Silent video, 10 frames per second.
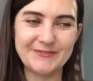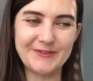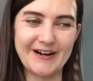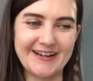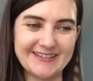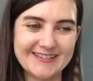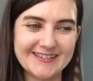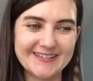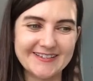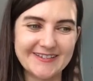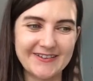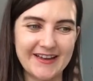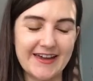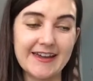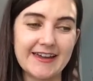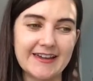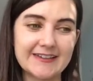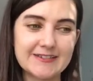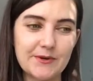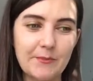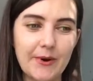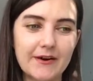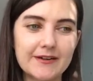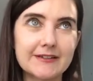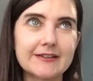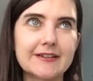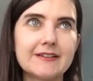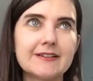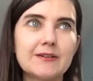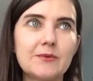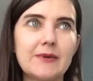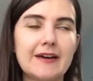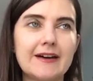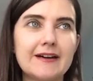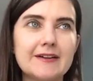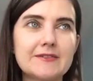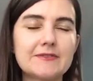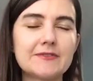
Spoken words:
us. Okay, so parallel we have.